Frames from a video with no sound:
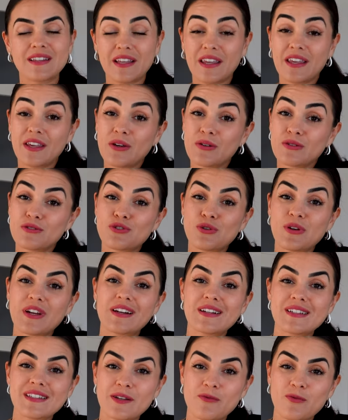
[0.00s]
The cue
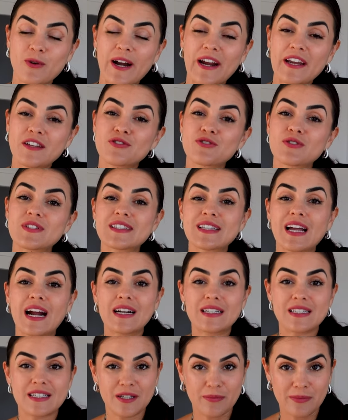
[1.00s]
triggers the brain to
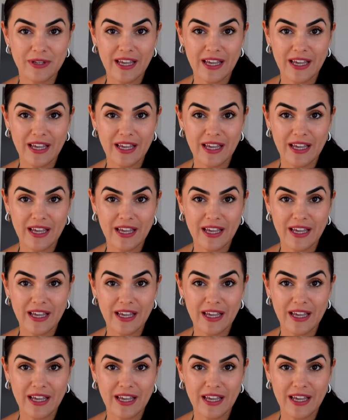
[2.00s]
start the